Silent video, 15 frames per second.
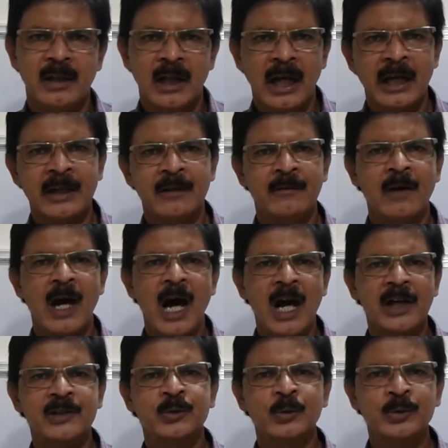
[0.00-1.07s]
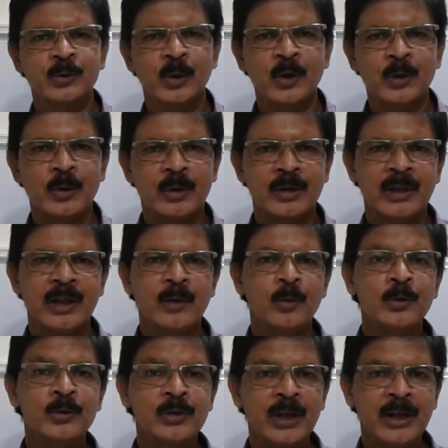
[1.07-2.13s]
I have asked who's
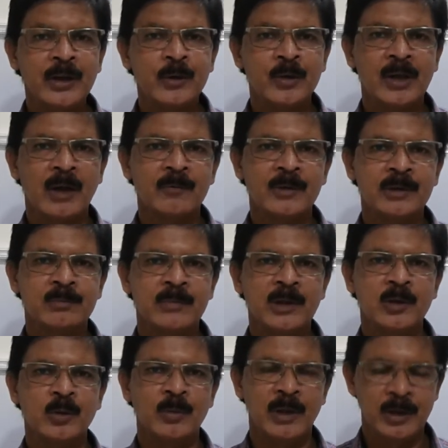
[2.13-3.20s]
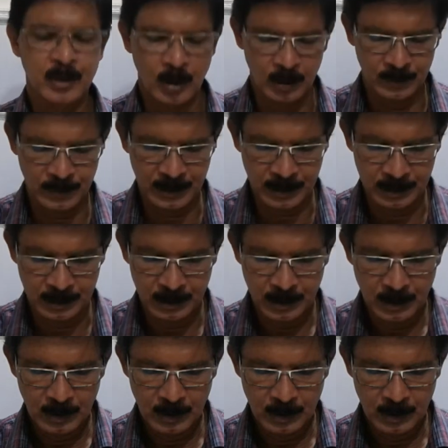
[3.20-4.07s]
ready to come with me to meet Dauphin.